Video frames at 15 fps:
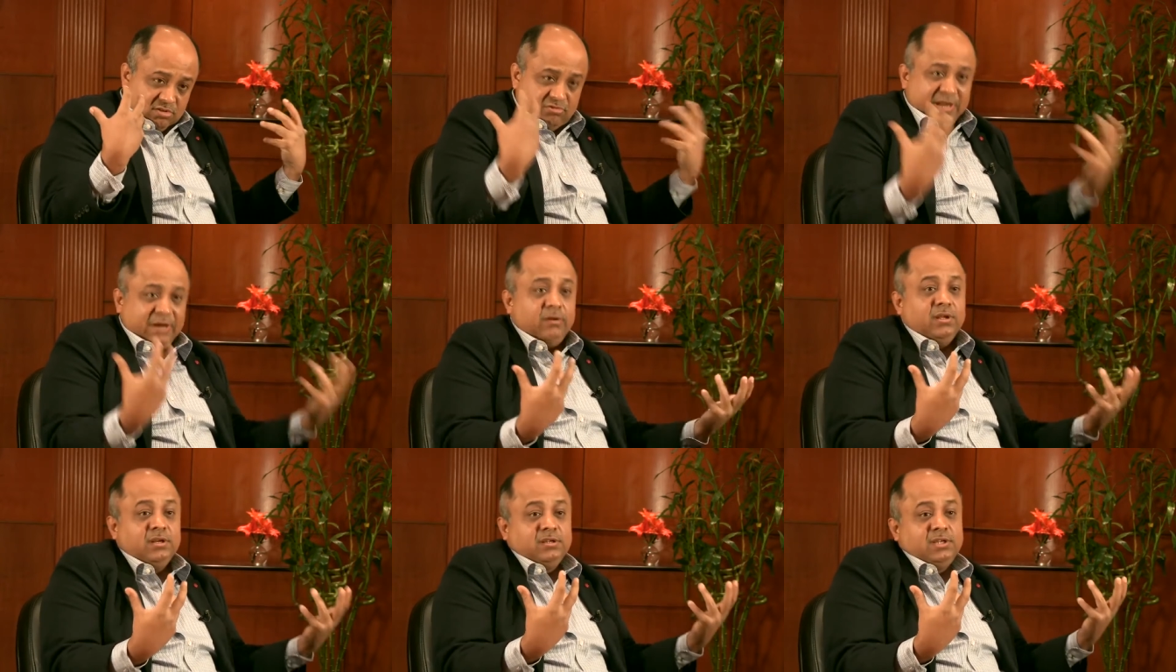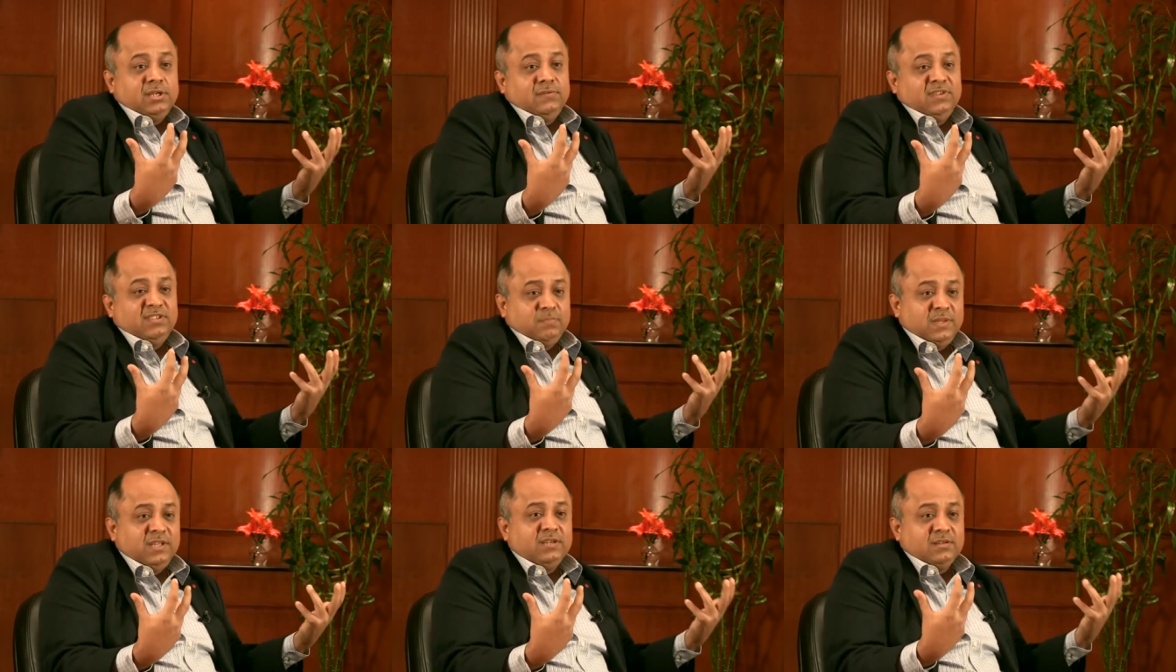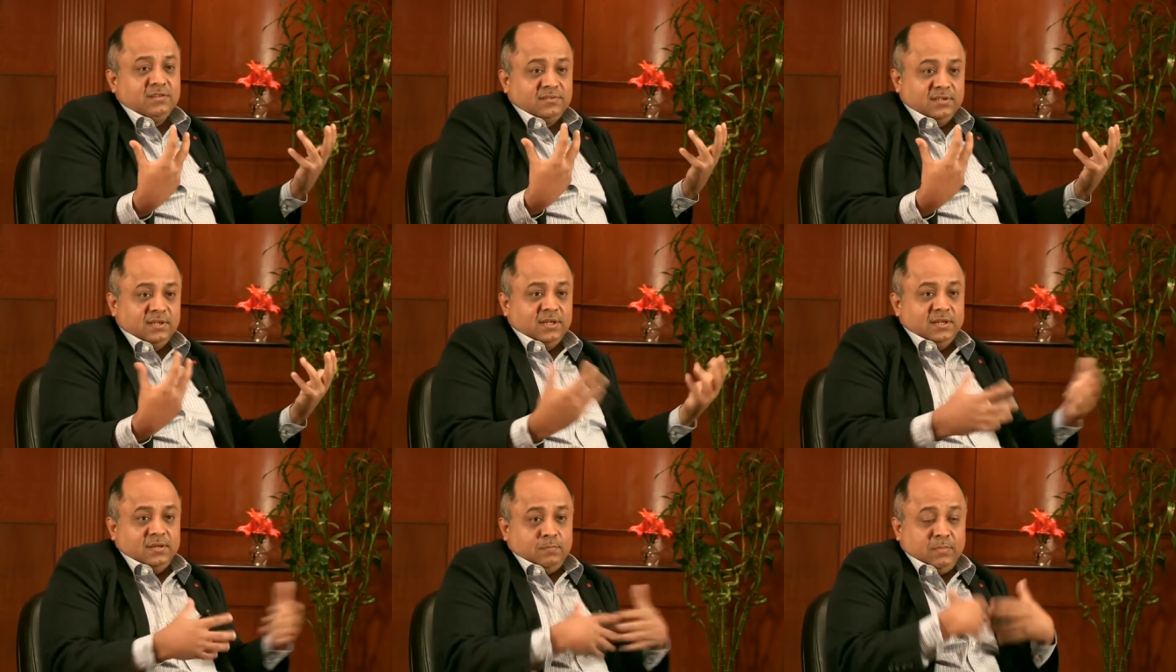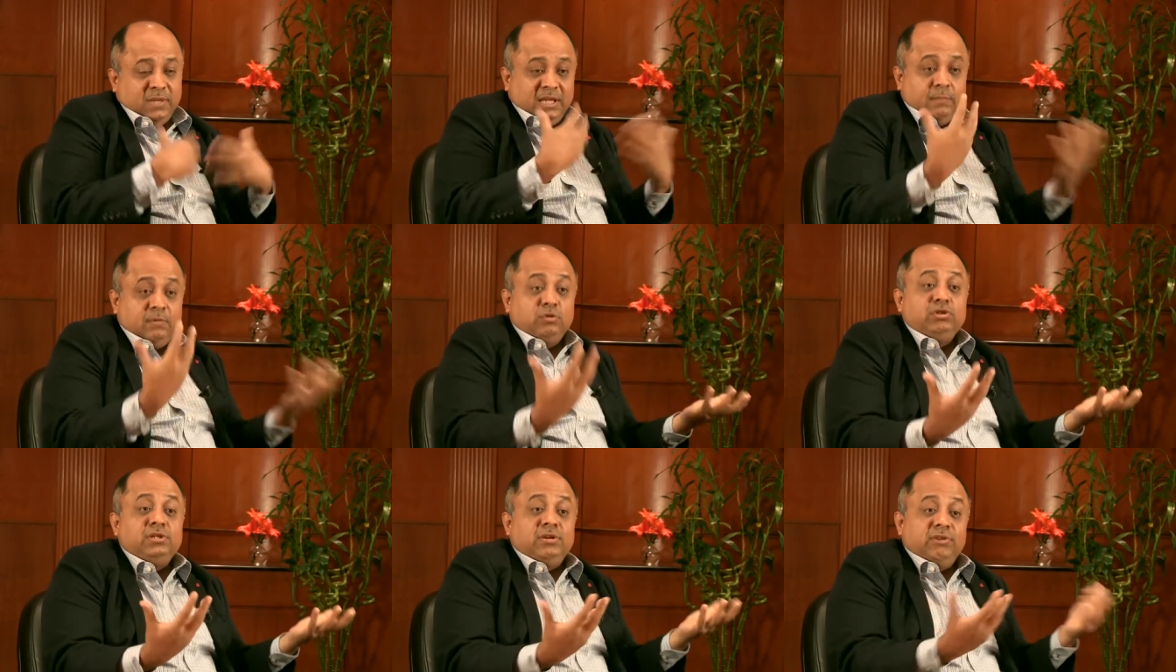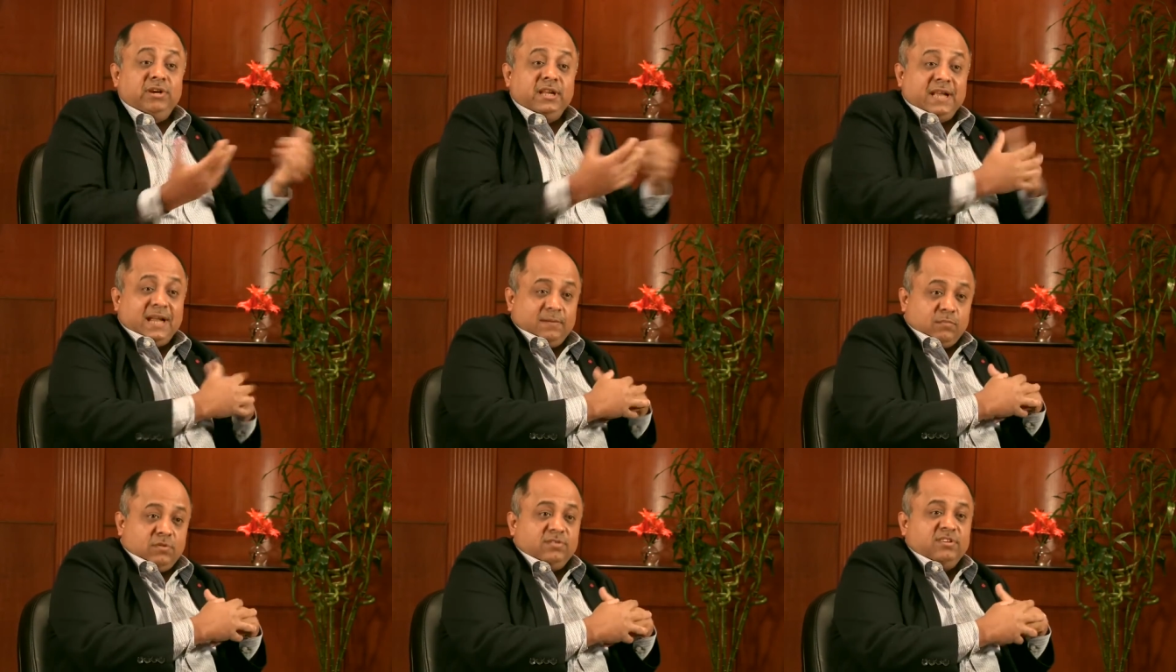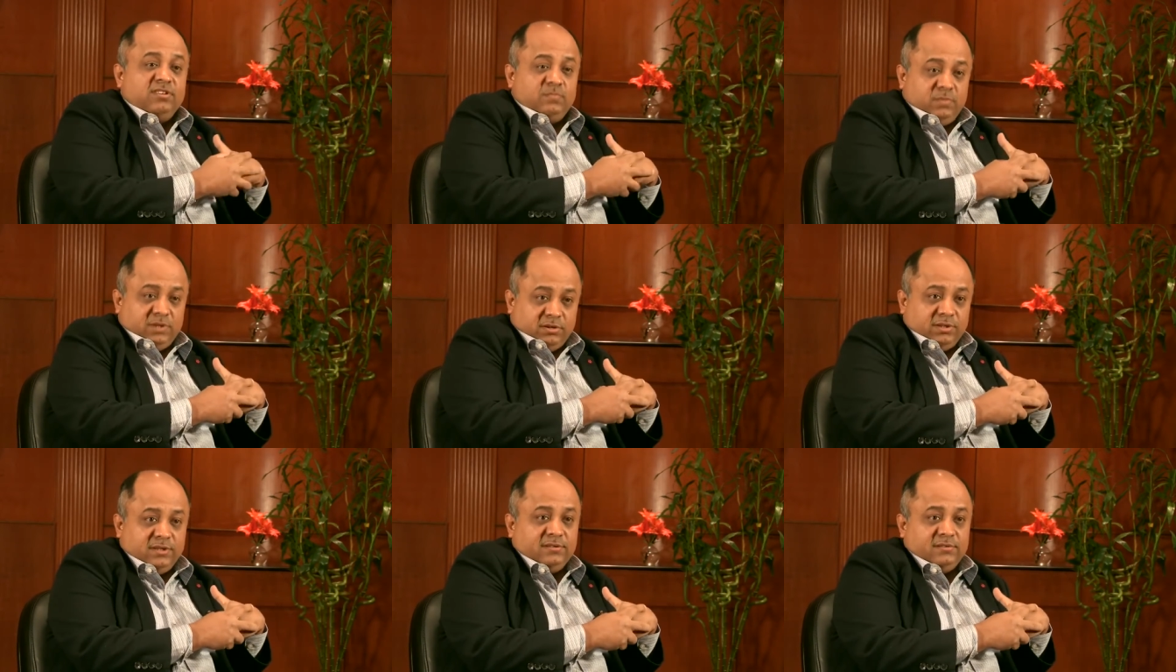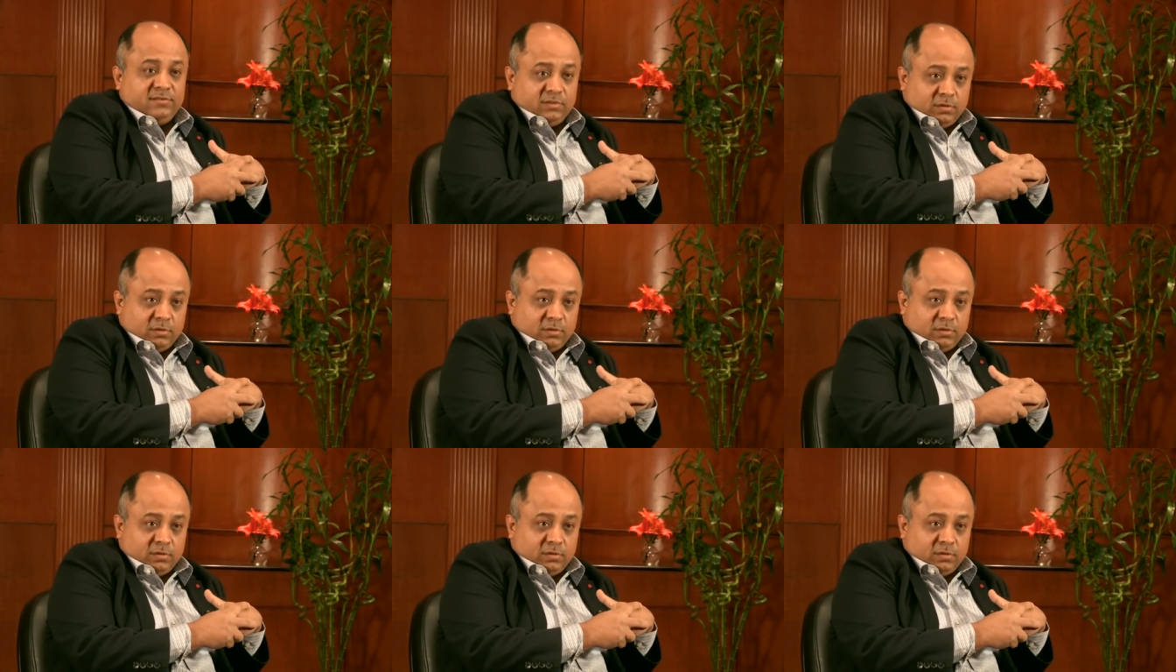regular T V speakers being able to generate an Atmos experience.